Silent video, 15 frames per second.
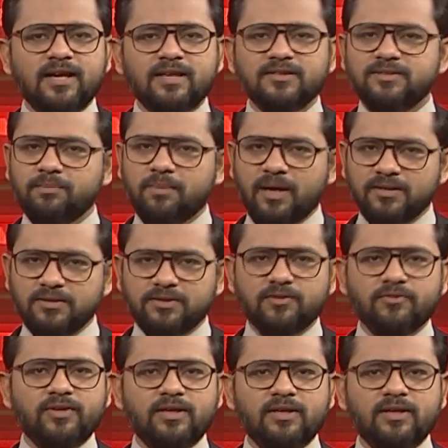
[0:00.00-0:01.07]
has passed
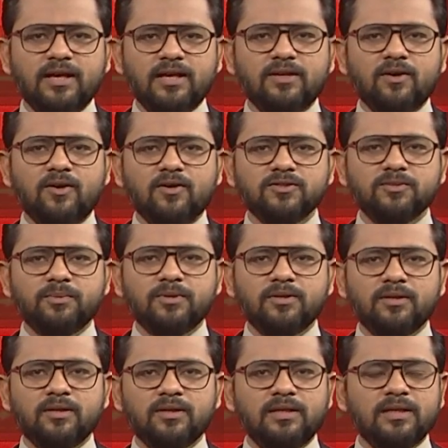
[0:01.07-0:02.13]
away at a hospital in the